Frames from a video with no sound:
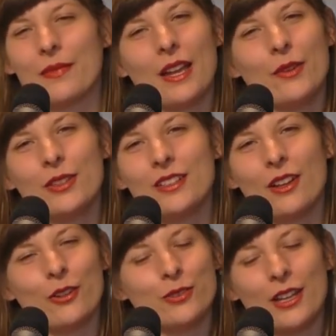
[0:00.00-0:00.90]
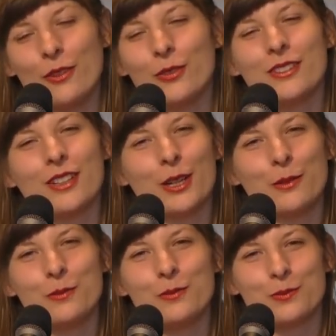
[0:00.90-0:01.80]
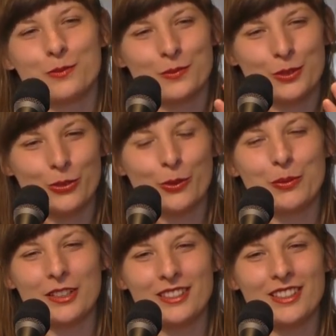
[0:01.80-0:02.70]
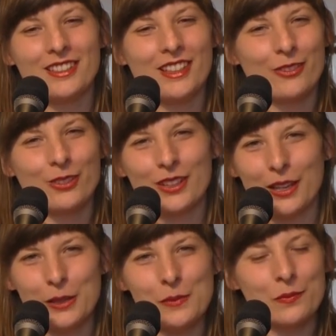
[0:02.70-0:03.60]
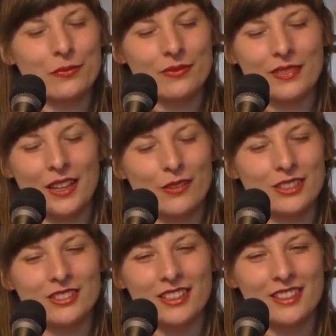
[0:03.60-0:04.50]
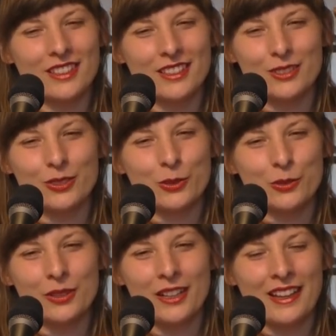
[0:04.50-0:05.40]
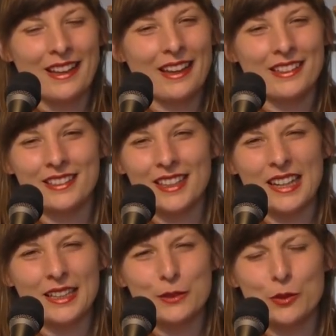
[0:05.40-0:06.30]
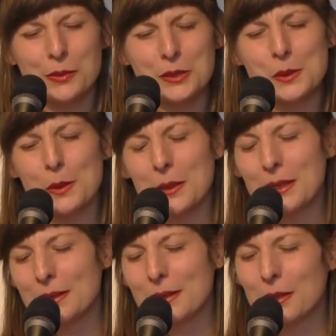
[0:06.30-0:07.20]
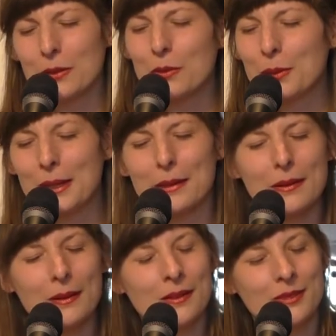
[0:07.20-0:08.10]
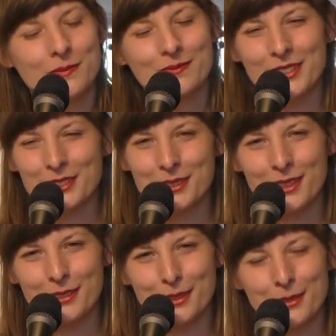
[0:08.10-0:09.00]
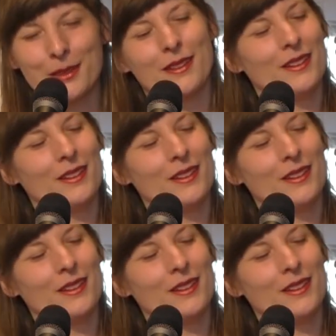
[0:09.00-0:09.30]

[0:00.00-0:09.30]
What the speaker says: after every time you repeat it every day, it will sink into you, and in the end it will be so easy that you will be like, oh, it's nothing.